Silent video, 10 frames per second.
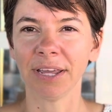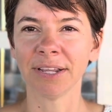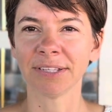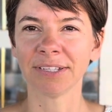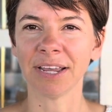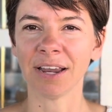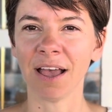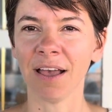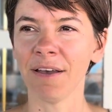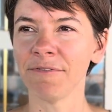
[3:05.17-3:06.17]
instead
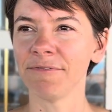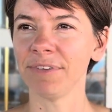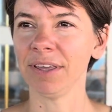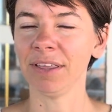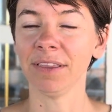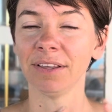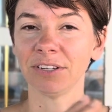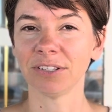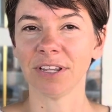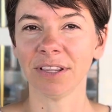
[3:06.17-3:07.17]
of in
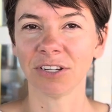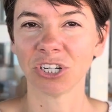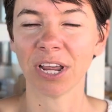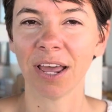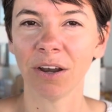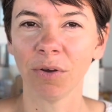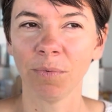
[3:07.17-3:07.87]
the shadow,